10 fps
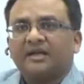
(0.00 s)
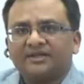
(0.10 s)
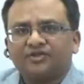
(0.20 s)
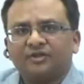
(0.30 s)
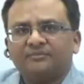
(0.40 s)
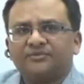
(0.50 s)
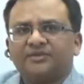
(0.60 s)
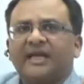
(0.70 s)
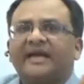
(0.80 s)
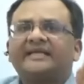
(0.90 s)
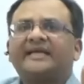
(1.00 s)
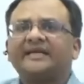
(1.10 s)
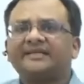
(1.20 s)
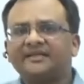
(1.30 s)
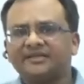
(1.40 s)
customs, and
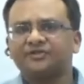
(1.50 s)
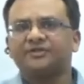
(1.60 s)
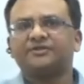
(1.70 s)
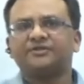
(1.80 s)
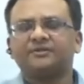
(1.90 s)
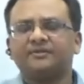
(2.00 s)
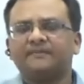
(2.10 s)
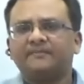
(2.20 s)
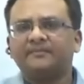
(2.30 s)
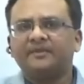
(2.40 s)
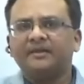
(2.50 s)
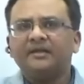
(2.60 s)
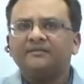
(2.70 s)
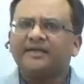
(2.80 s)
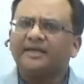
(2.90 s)
characteristics,
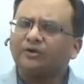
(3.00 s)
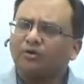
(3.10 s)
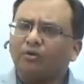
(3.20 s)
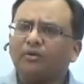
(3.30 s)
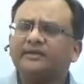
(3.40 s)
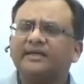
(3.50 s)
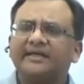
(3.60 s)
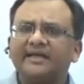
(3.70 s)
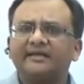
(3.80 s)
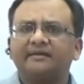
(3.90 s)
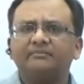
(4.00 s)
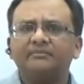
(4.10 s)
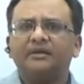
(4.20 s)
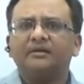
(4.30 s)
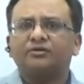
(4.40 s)
we can call the
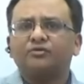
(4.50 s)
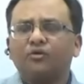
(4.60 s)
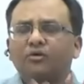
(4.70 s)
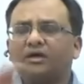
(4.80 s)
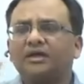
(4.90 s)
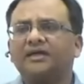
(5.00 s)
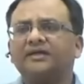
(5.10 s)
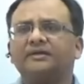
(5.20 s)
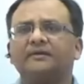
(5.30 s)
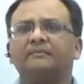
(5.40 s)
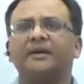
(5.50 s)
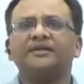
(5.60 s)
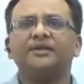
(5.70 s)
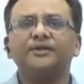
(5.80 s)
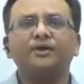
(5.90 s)
kingdom conquered by
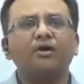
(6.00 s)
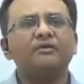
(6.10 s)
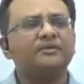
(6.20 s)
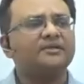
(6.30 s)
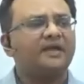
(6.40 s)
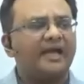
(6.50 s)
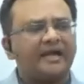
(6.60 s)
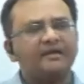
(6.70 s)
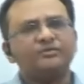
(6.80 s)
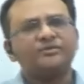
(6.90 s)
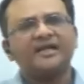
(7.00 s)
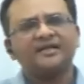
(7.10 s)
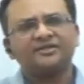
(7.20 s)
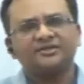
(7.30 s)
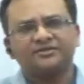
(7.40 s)
the Norman
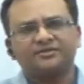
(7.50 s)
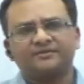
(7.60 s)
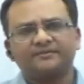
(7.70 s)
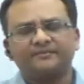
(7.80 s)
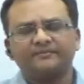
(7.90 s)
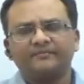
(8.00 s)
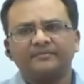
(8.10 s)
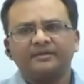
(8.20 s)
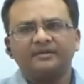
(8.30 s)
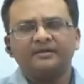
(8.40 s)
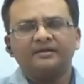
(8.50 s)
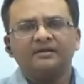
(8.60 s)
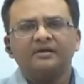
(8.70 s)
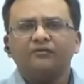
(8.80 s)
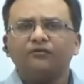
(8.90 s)
Anglo-Saxons.
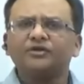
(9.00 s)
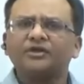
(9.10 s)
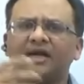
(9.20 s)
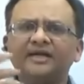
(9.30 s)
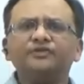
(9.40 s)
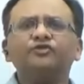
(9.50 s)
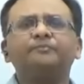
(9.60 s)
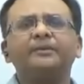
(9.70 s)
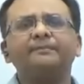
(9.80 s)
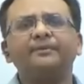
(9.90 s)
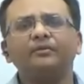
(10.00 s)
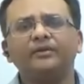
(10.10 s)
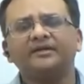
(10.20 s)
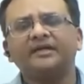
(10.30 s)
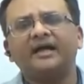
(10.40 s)
What kind of people
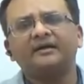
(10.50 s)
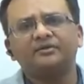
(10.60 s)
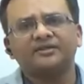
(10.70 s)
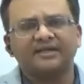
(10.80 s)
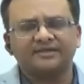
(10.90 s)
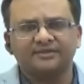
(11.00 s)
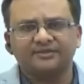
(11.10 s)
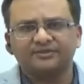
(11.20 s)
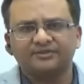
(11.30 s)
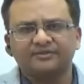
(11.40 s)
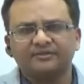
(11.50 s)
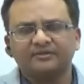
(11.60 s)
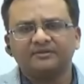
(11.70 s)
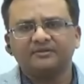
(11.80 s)
were the Anglo-Saxons?